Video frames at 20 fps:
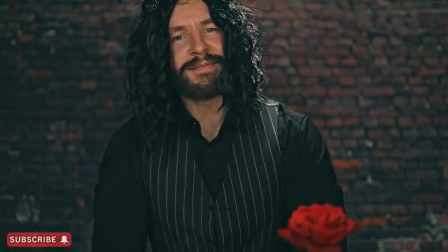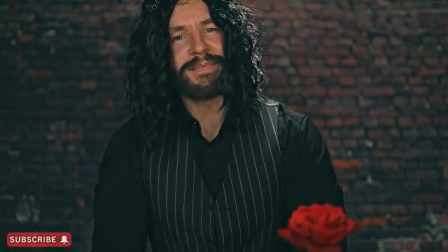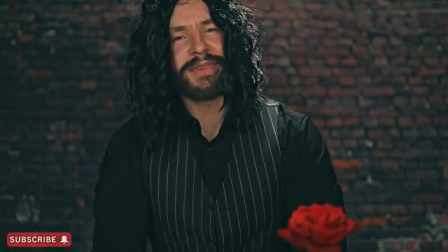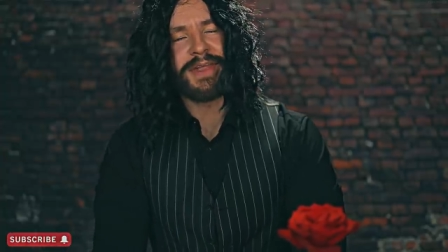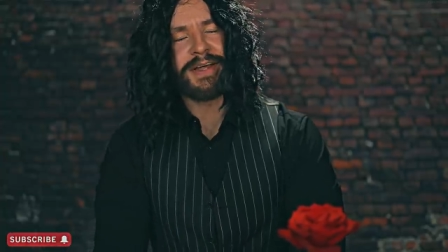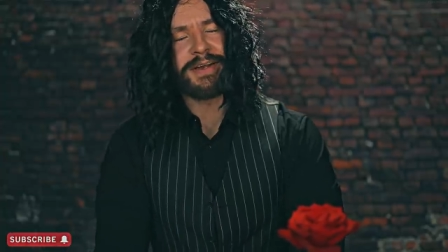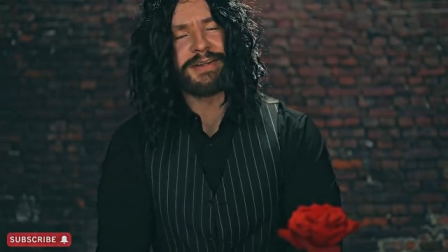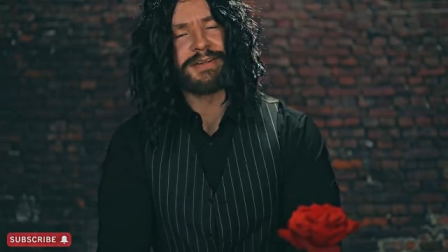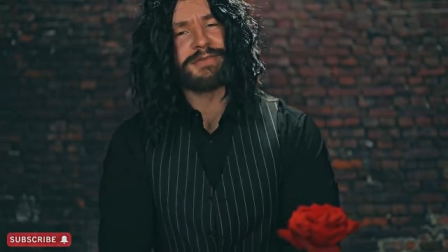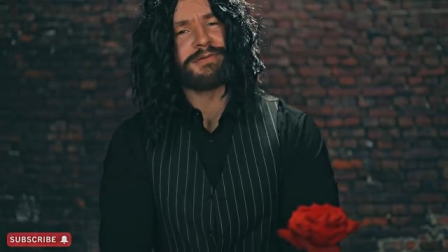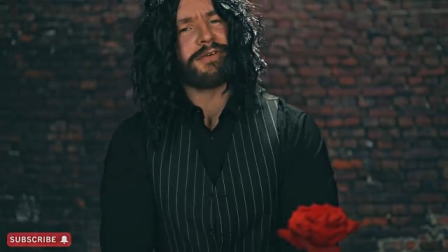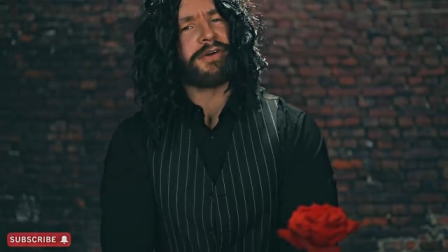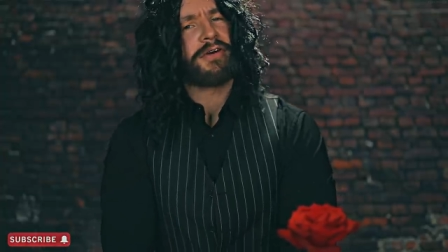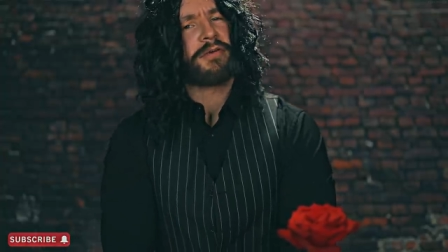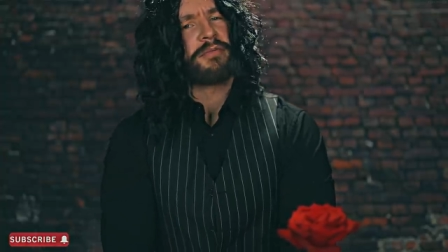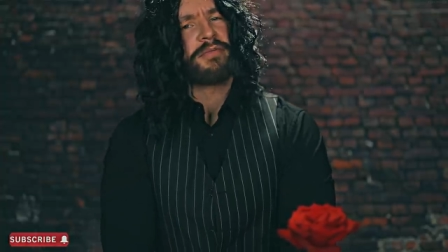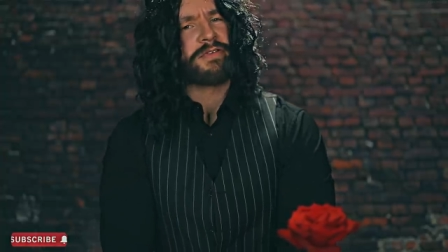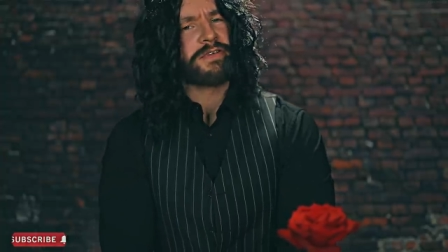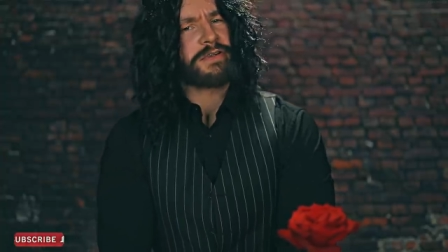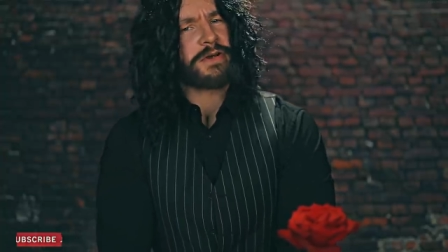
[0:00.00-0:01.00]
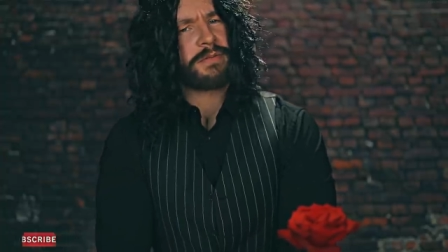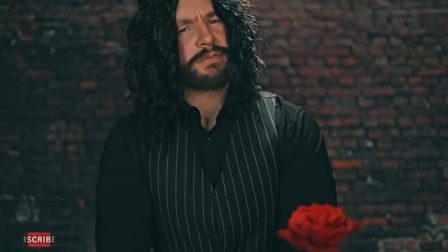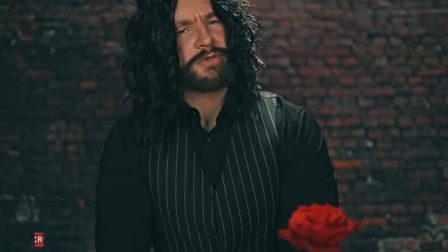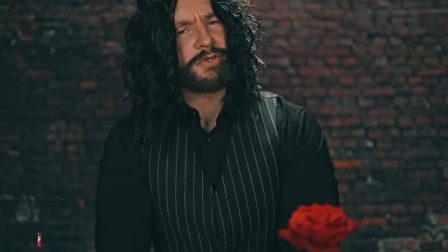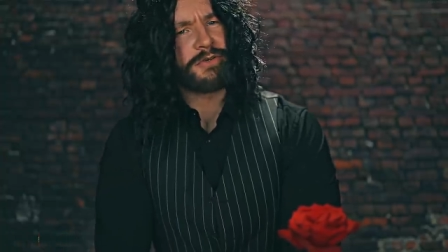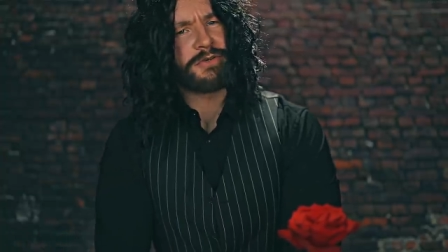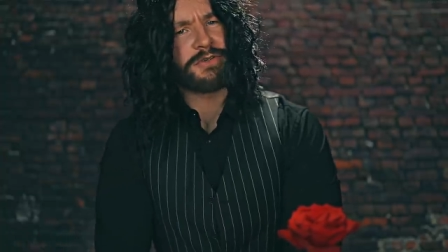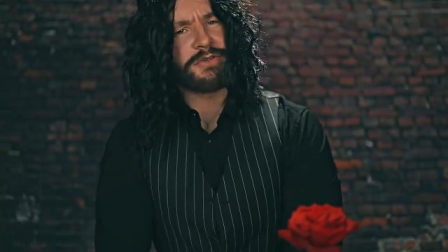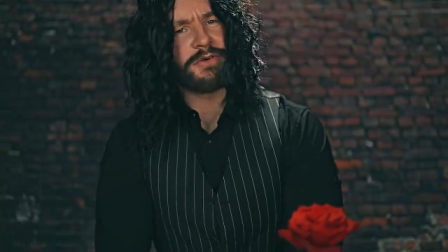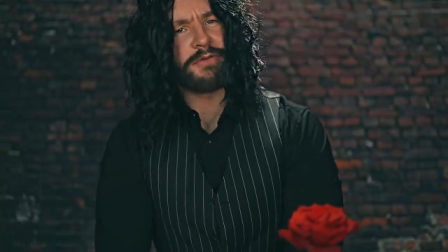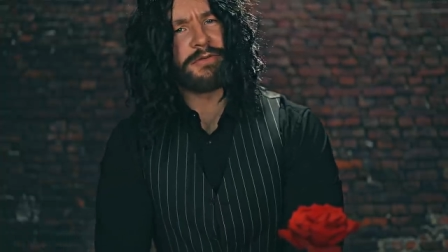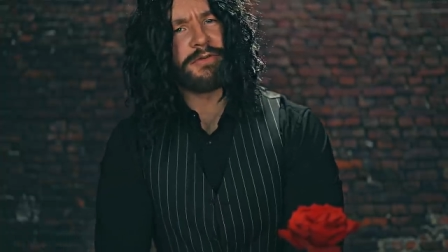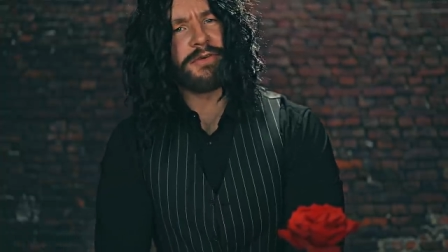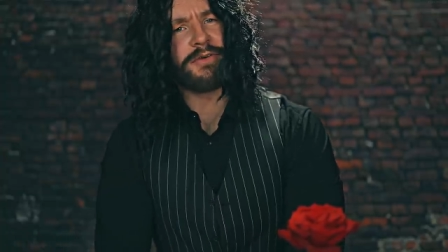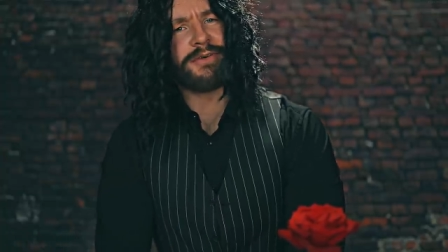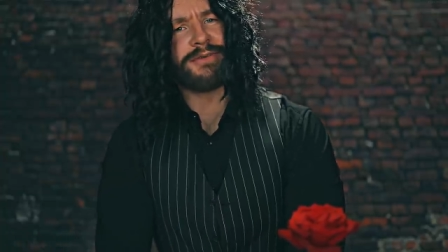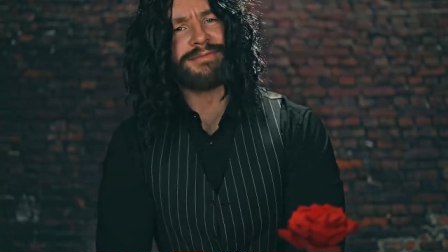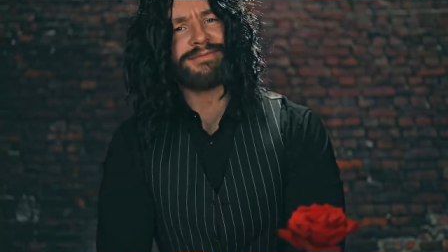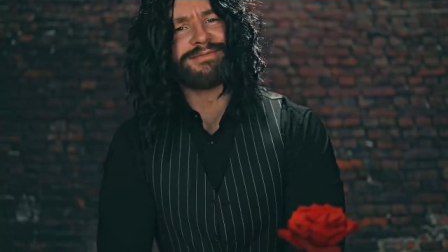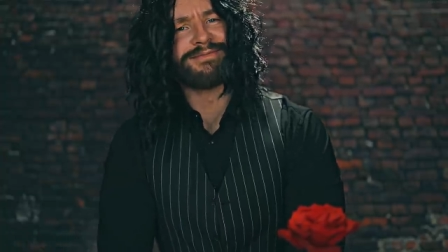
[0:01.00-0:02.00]
That is very presumptuous of
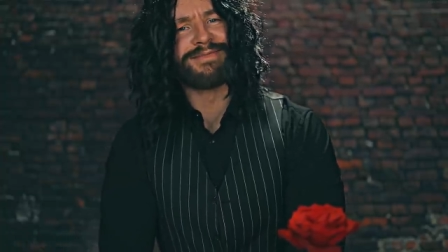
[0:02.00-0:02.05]
you.